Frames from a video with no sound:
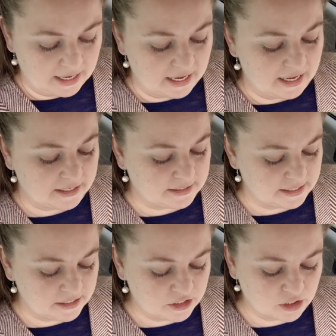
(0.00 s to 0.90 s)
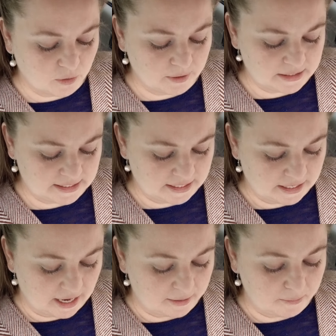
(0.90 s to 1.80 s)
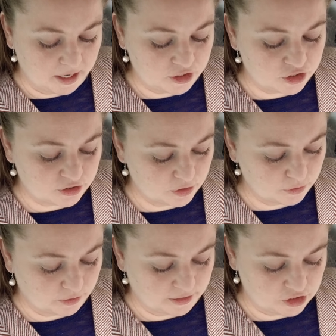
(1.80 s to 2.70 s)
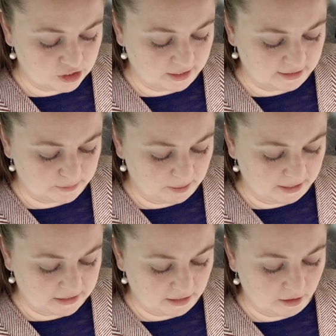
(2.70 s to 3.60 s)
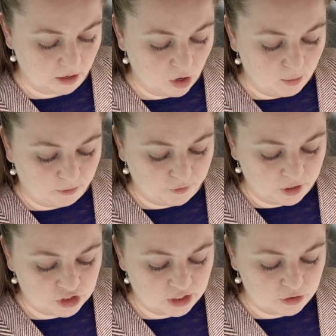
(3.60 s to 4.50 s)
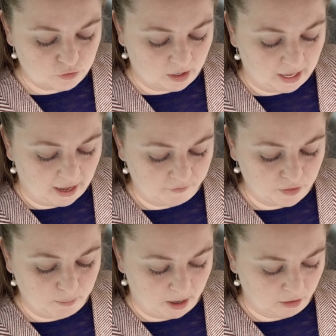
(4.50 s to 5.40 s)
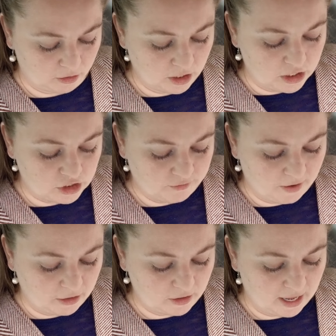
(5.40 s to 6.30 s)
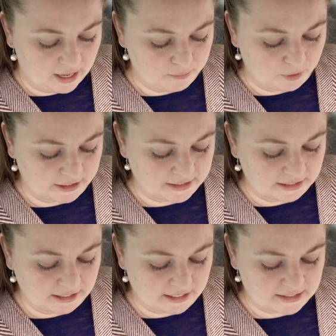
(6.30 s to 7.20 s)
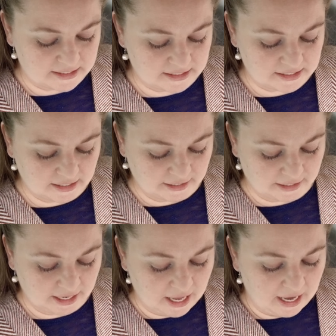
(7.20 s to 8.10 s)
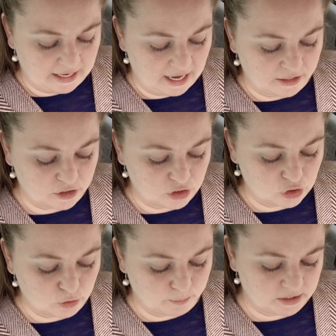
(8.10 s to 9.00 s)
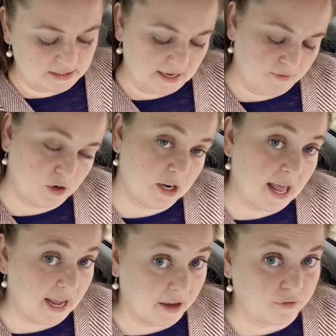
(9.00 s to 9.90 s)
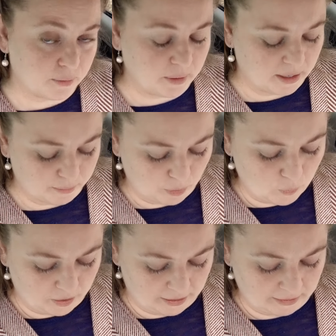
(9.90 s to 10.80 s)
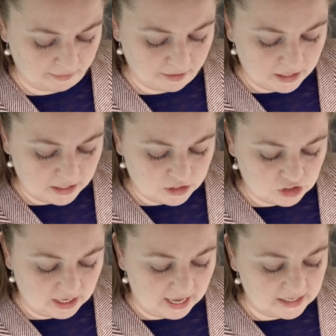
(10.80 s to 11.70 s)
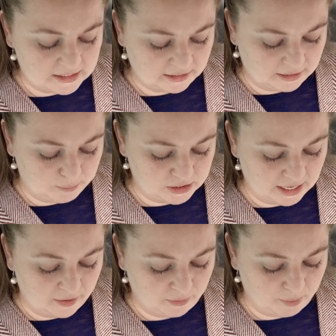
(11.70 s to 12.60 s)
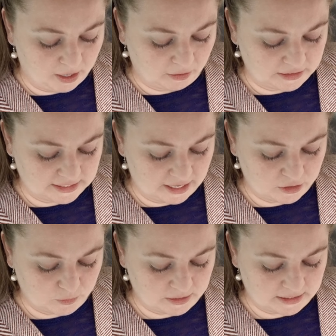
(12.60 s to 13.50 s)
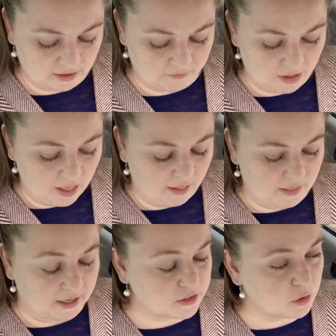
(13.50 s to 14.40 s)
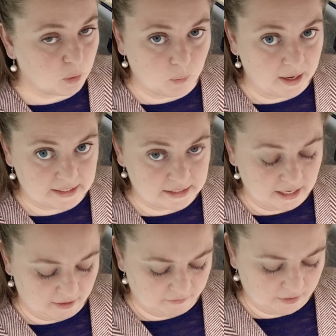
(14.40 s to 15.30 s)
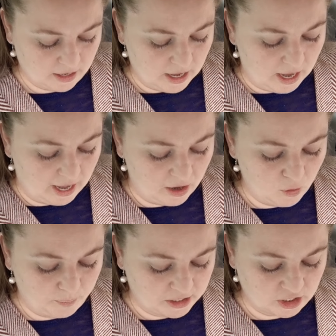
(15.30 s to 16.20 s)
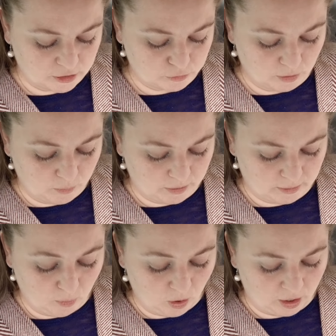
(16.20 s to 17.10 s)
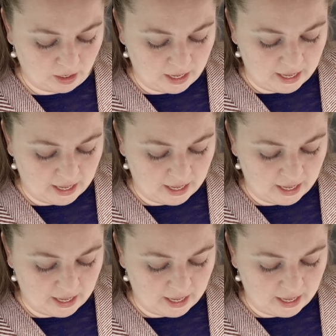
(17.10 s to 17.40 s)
It did so indeed, and much sooner than she expected. Before she had drunk half the bottle, she found her head pressing against the ceiling, and had to stoop to save her neck from being broken. She hastily put down the bottle, saying to herself, "That's quite enough. I hope I shan't grow any more.